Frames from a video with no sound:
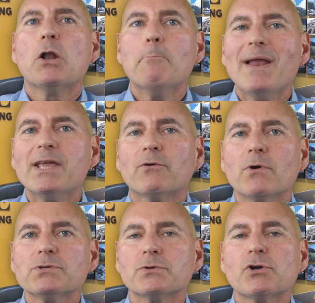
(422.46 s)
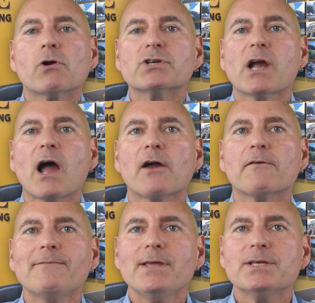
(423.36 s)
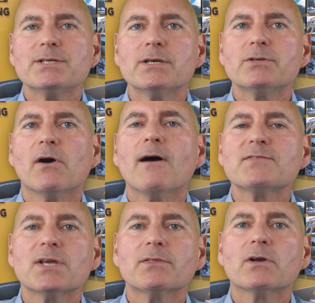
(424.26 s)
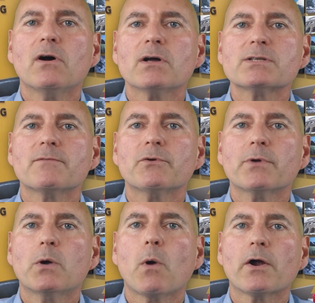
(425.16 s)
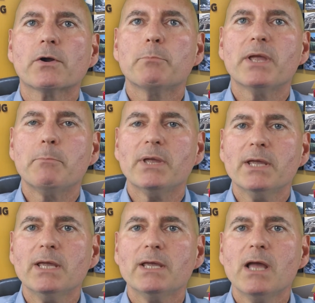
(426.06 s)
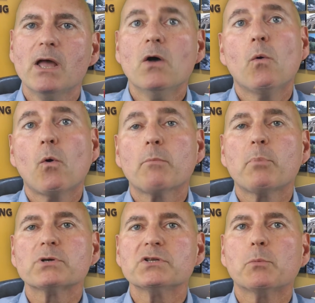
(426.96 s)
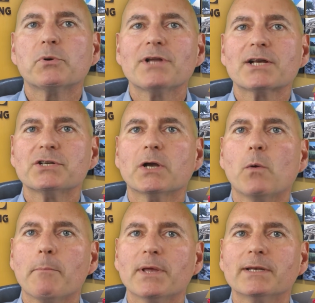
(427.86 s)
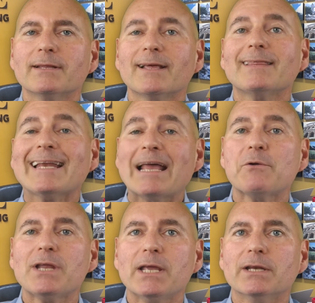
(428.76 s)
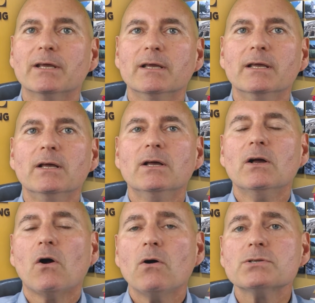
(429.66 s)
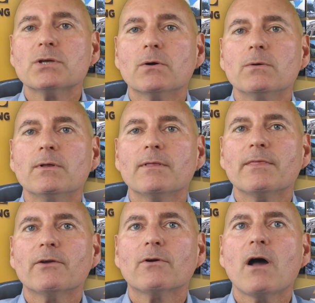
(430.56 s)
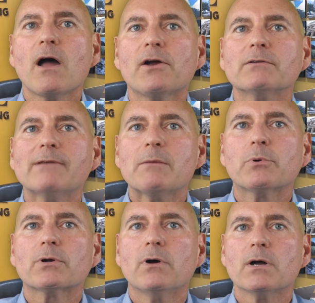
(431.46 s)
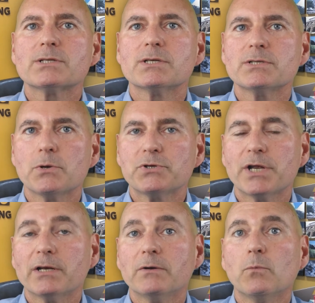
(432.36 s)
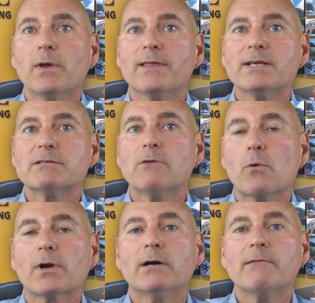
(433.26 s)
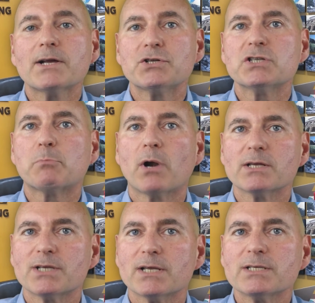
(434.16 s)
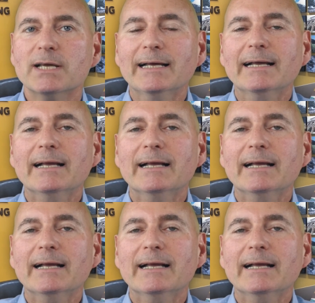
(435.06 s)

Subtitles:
Many are also charging higher fees to offset the cost of the required PPE or personal protection equipment that they now need. Also, there are higher labor costs associated with a slower collections process,